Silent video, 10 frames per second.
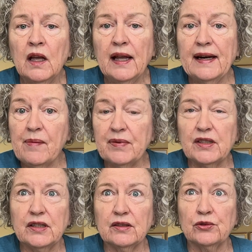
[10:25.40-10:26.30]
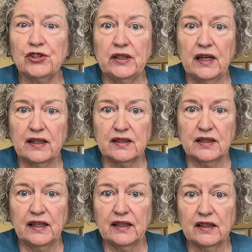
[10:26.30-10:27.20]
And up until she got
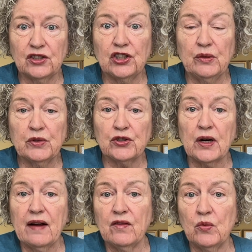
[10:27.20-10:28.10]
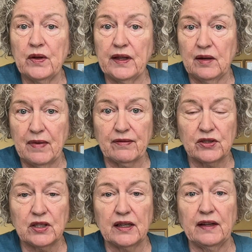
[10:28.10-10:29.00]
sick, she would travel with him every
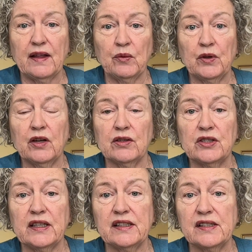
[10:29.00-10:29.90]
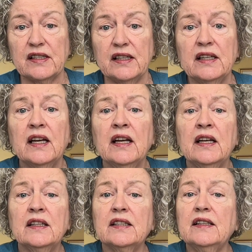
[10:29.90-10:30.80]
Sunday. They would go to Tennessee
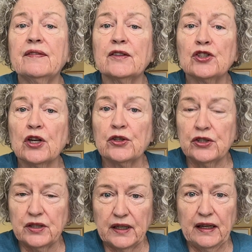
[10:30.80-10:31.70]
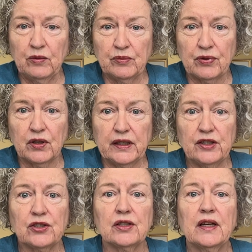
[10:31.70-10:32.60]
to different churches, and he would
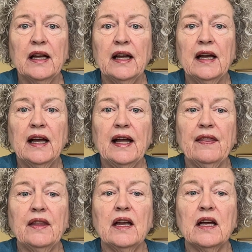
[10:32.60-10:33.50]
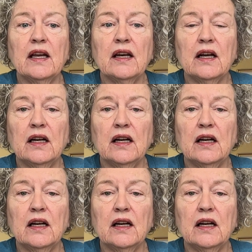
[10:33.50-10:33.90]
preach. And then,